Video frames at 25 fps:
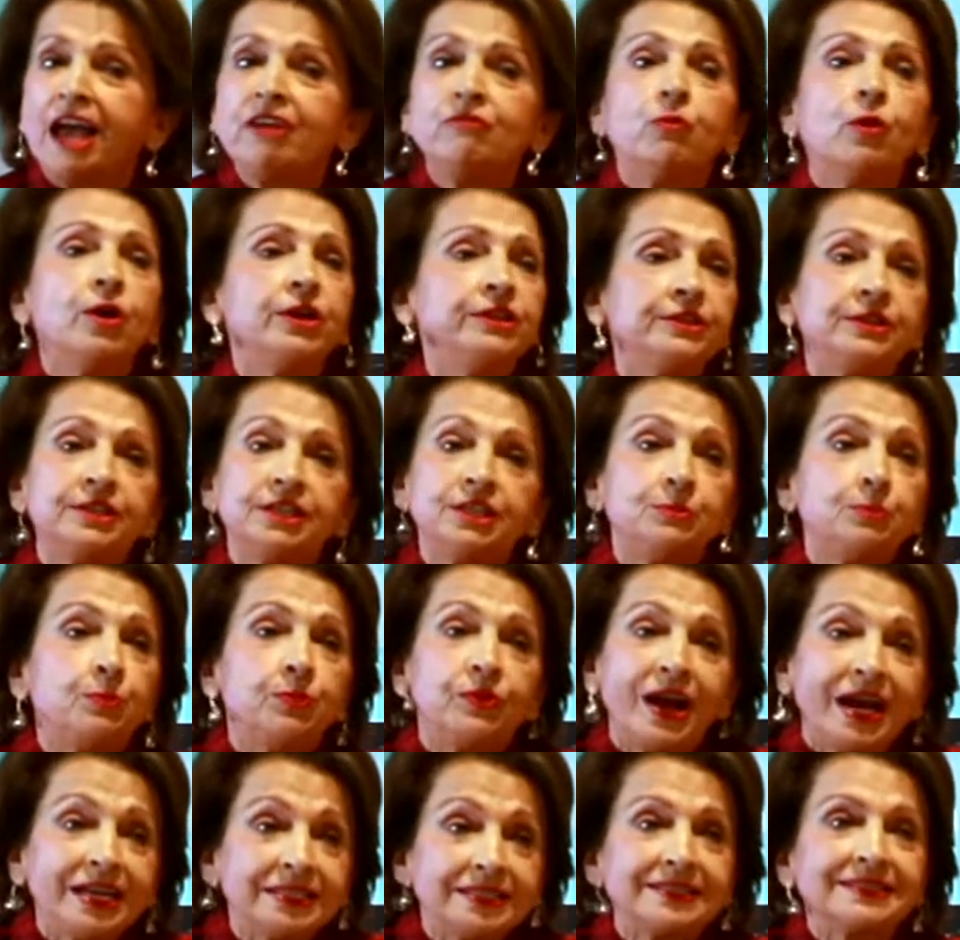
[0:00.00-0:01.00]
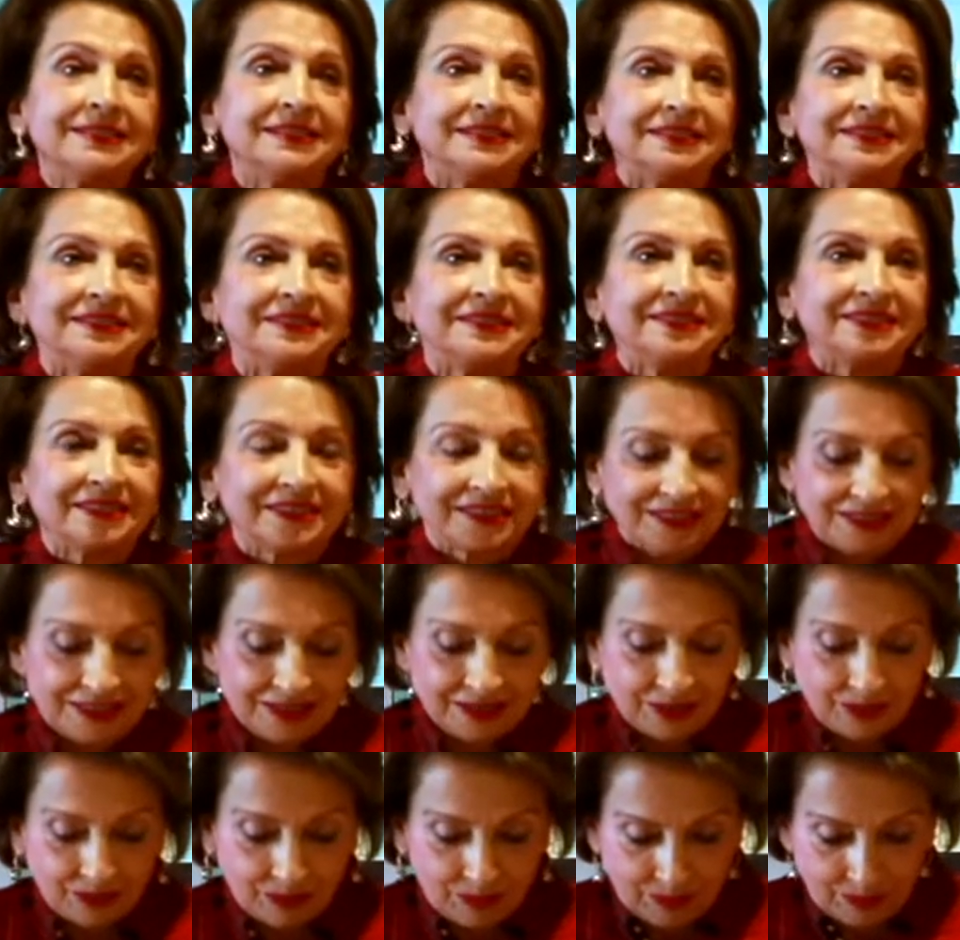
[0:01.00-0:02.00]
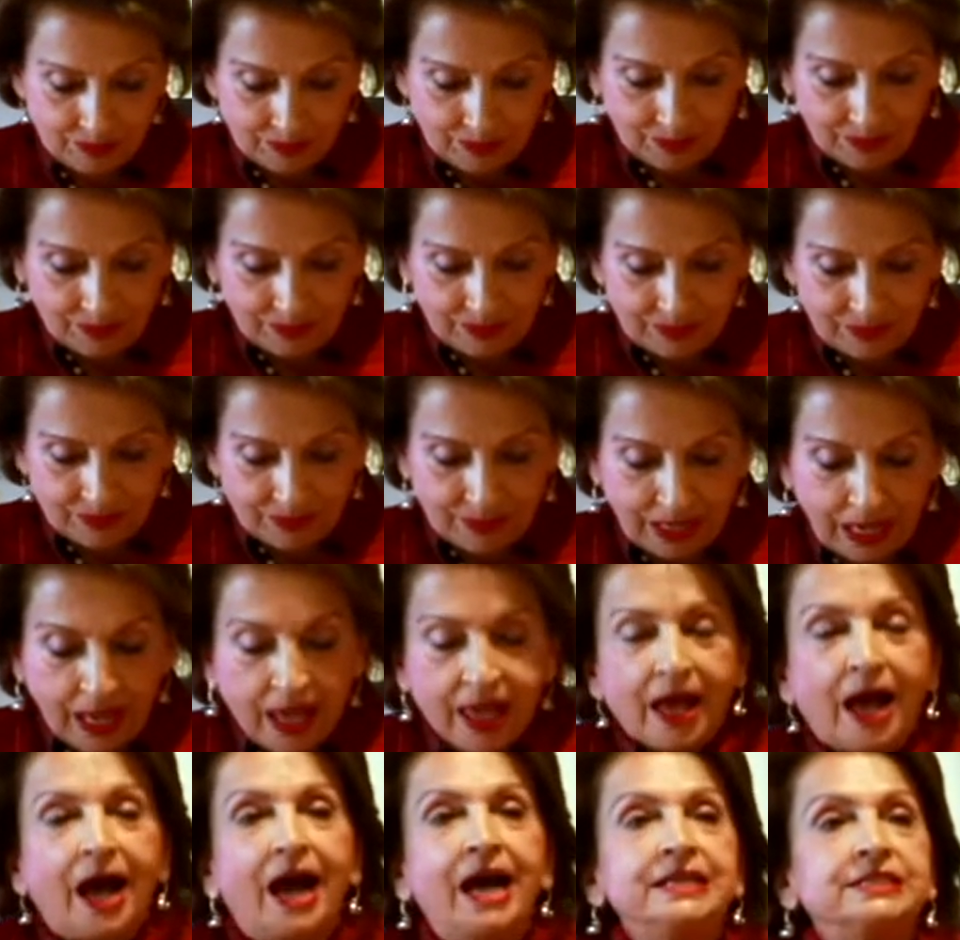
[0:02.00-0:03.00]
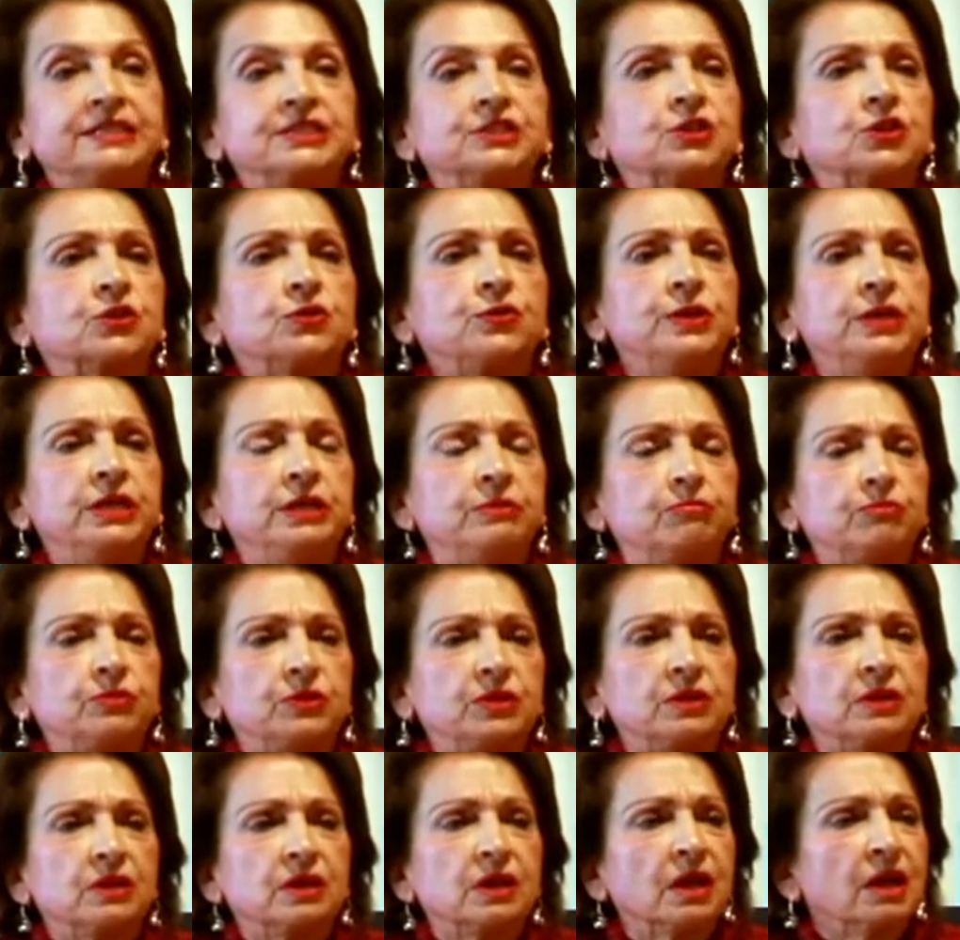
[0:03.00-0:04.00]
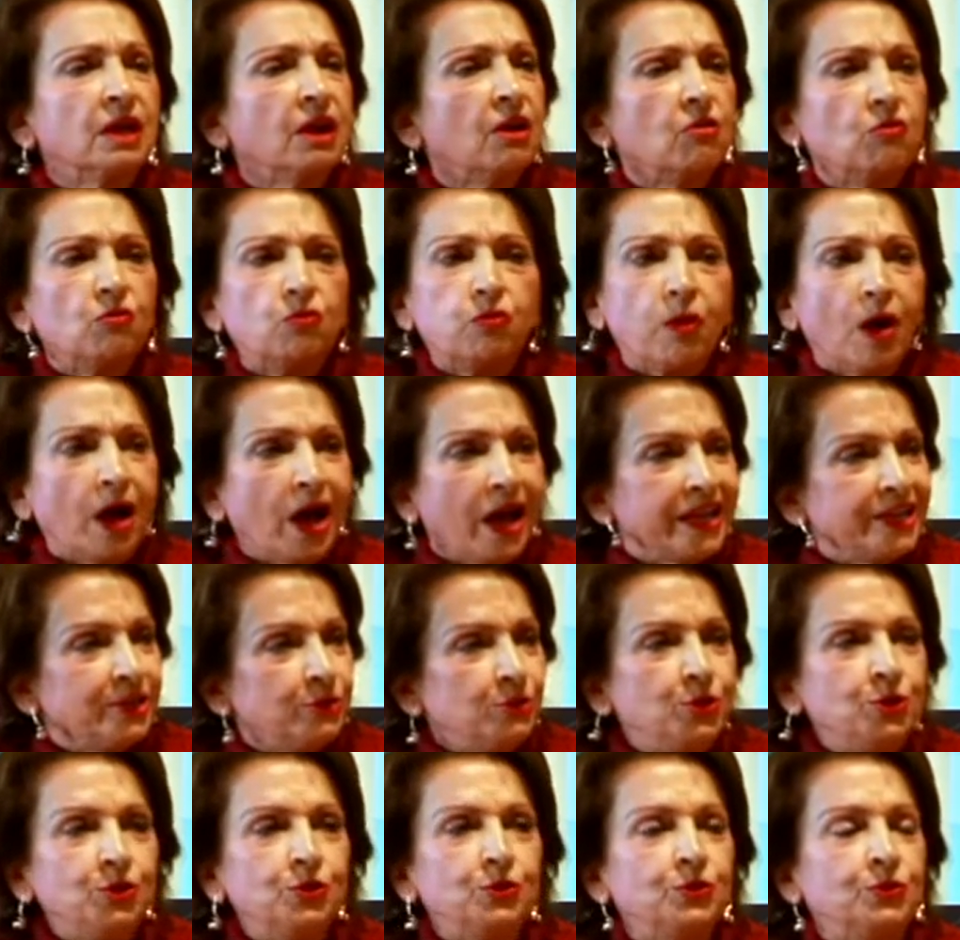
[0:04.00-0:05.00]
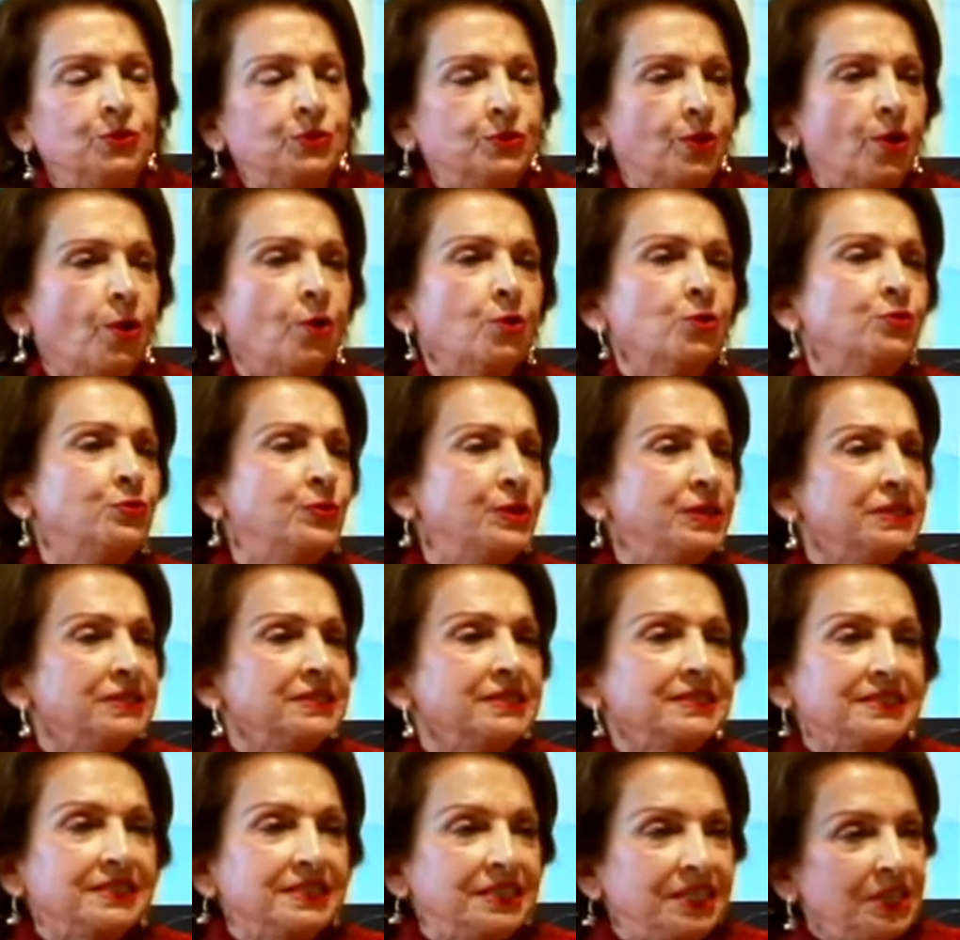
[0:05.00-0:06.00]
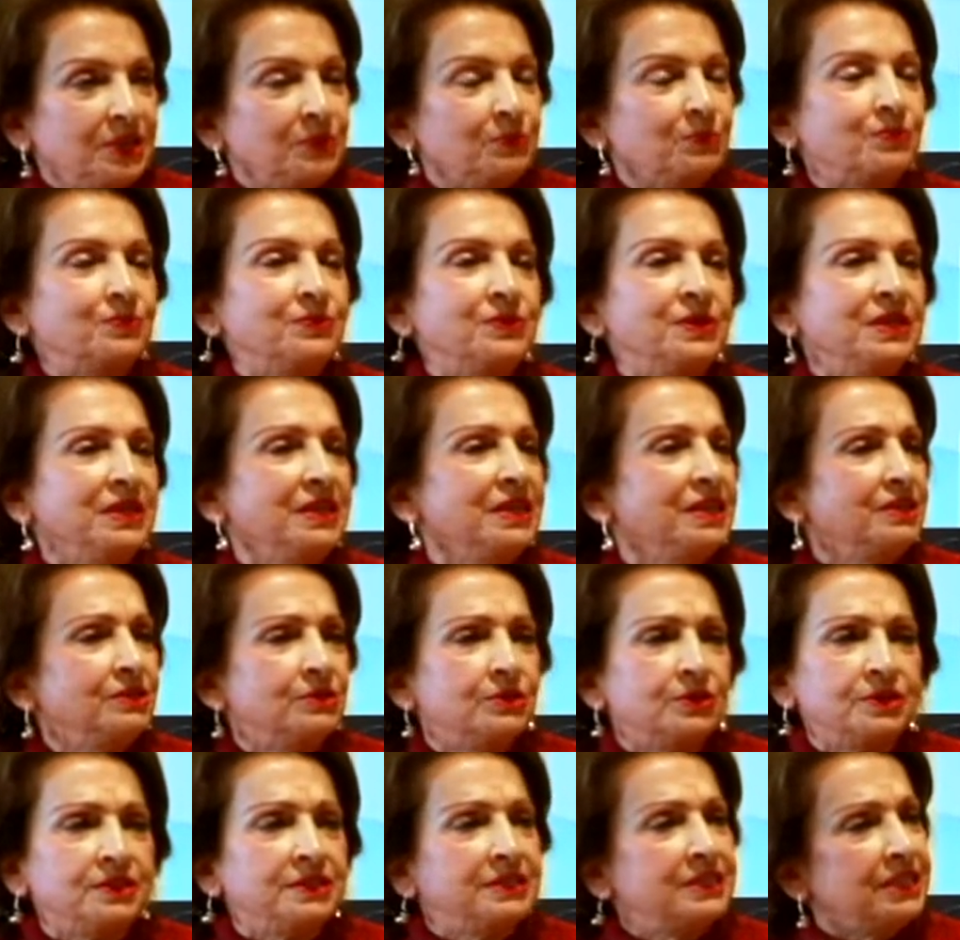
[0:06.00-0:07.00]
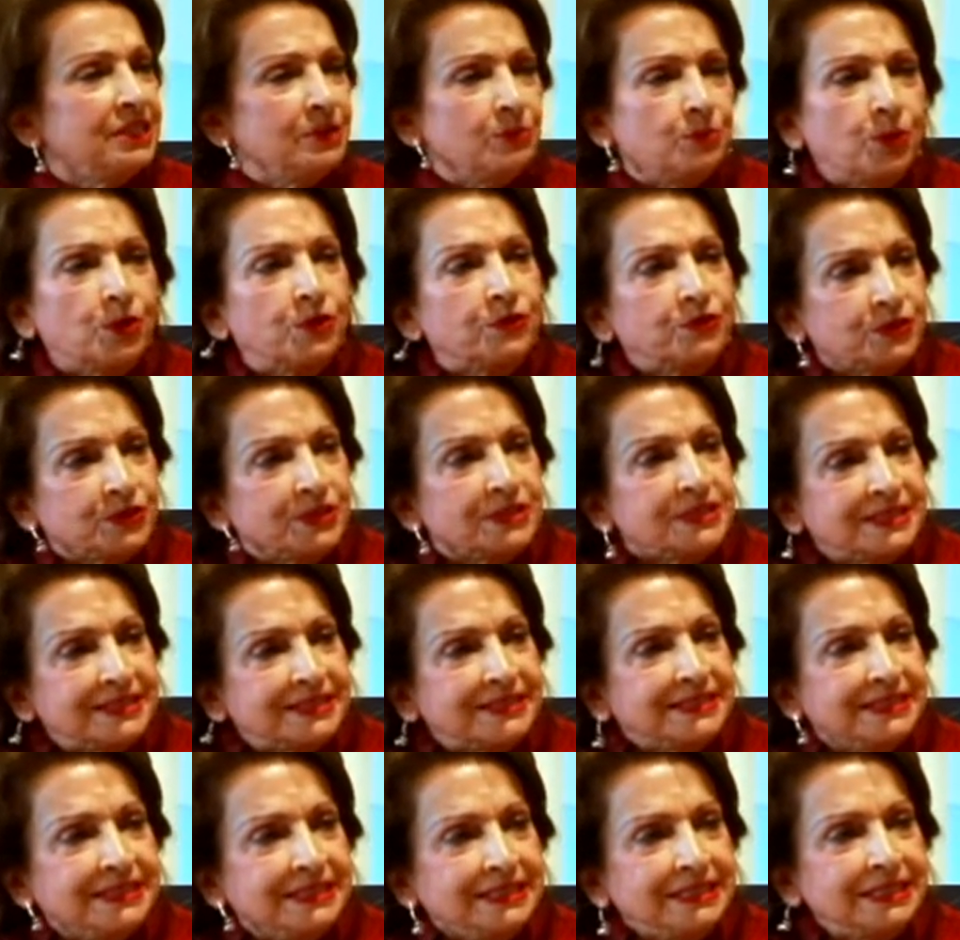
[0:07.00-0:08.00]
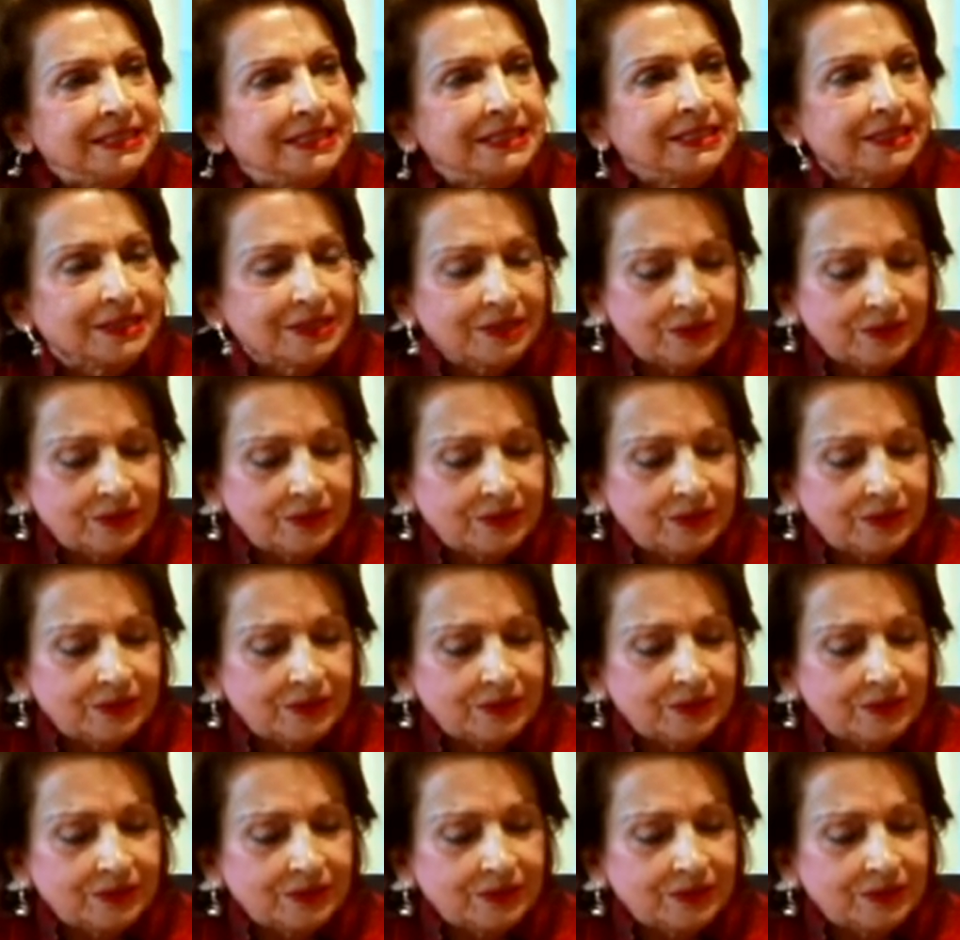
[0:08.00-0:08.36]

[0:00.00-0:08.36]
I wanted presence. I screamed, Why do you always keep me in the deep of the sea?